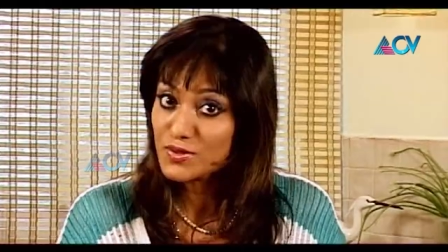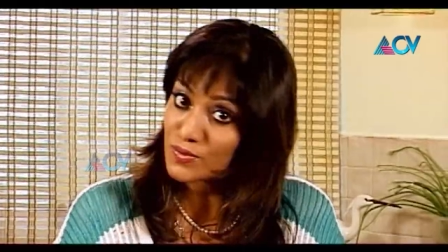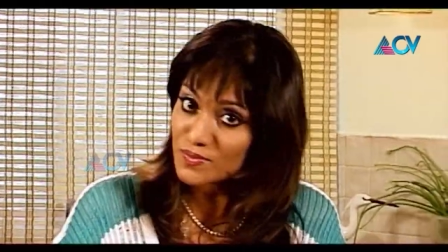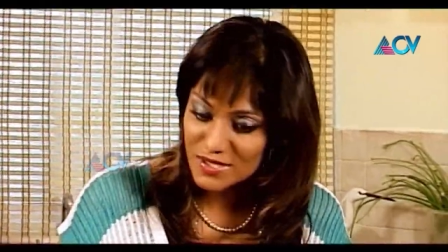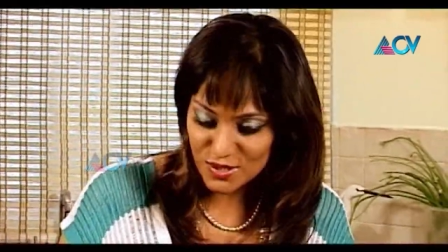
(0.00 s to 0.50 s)

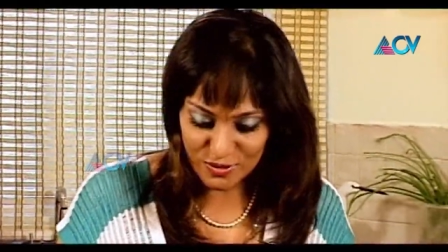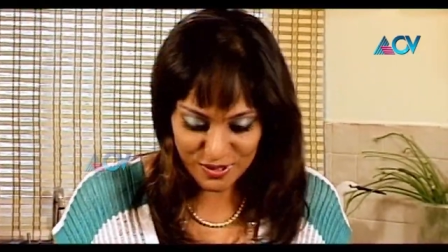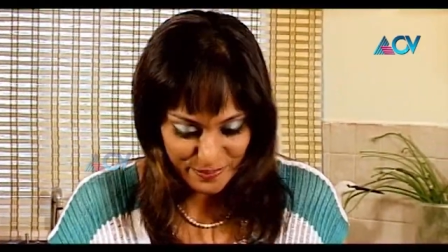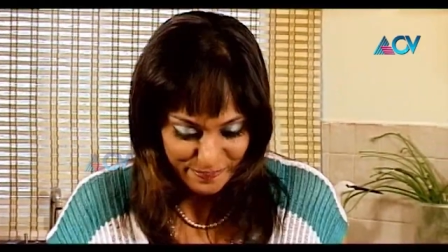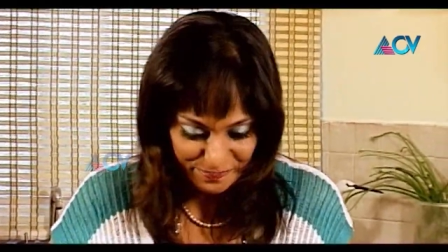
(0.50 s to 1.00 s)
absorb the
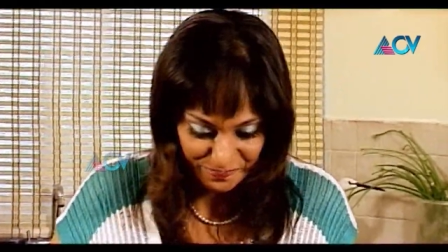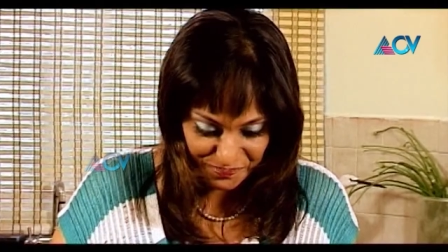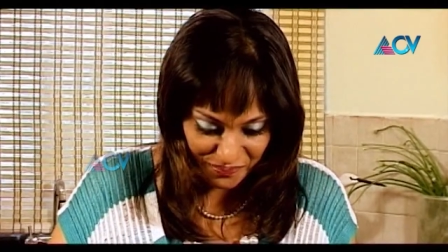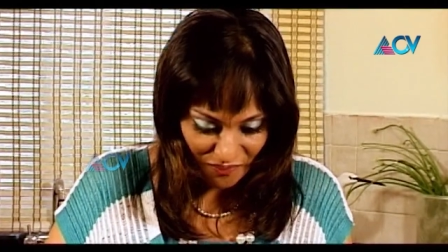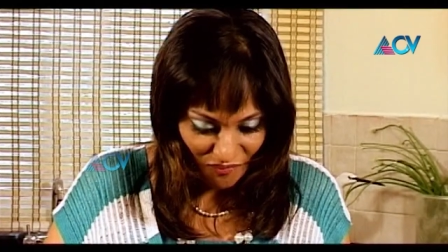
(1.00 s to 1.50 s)
salt
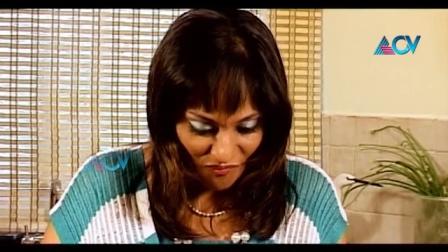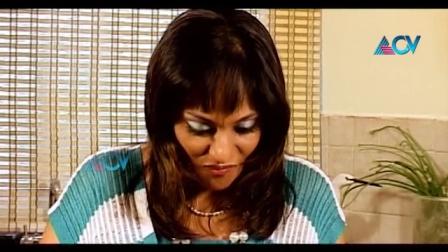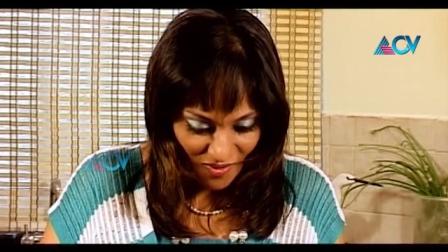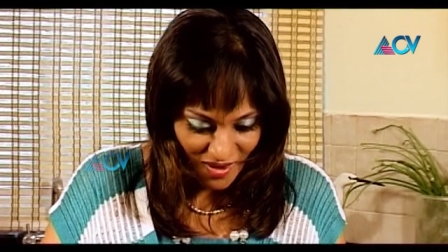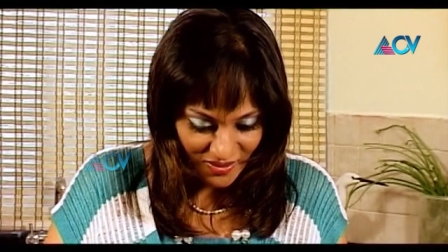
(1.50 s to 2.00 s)

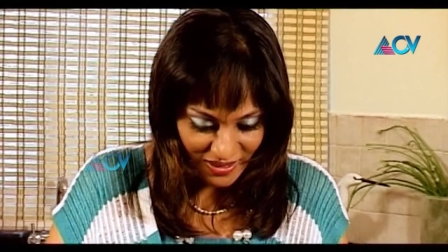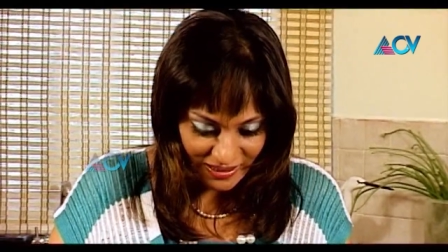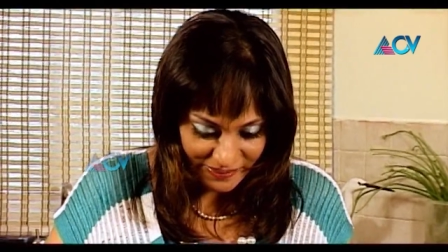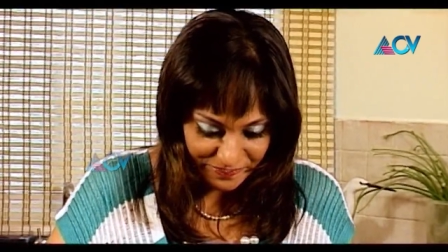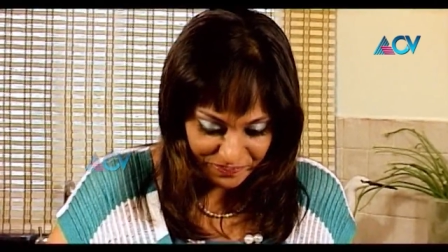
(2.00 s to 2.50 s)

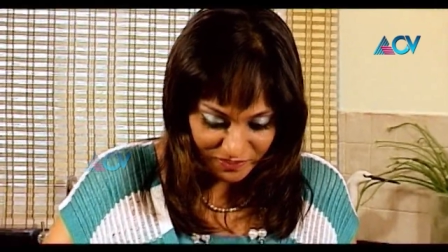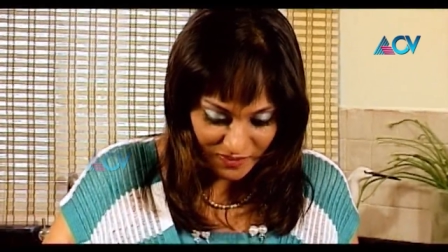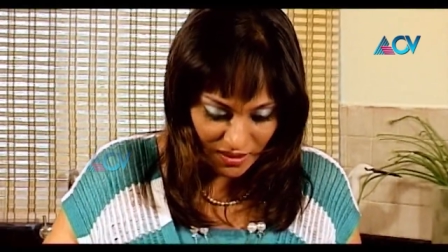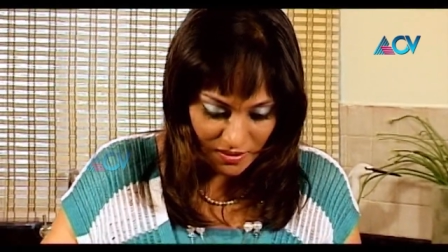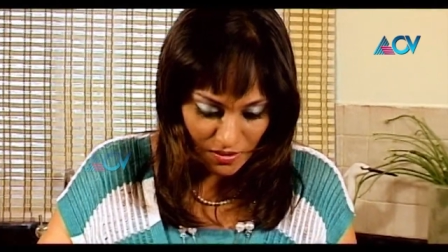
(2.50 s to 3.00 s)
okay
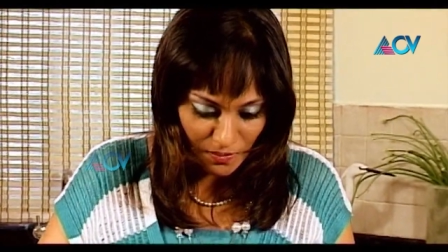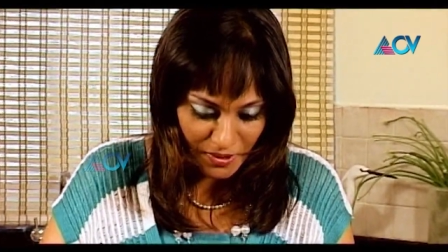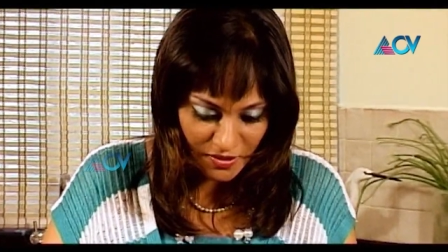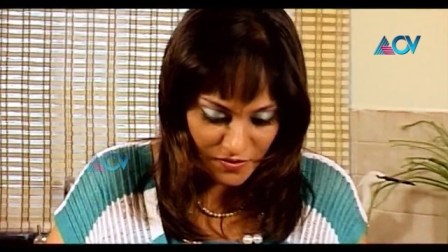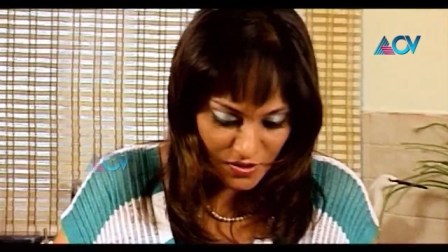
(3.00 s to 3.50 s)
so a
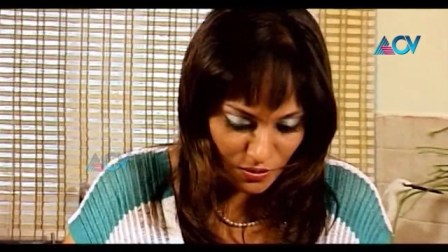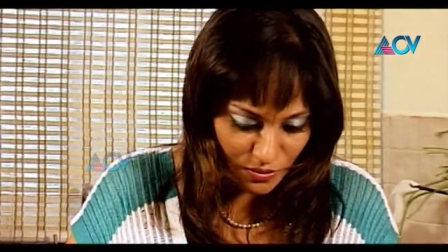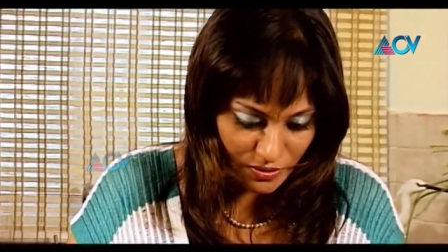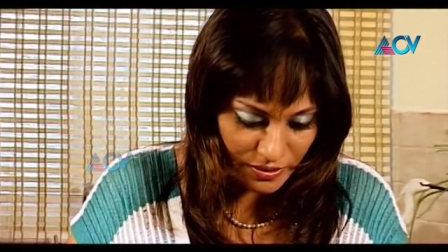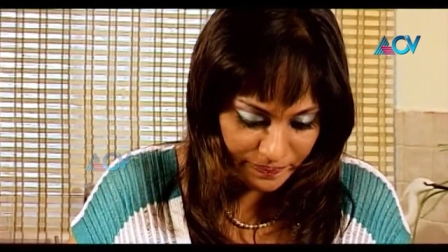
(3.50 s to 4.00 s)
bit of
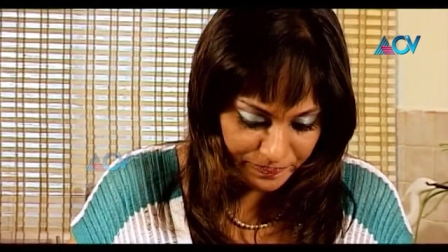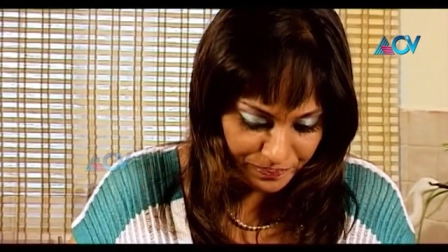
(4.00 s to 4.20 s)
salt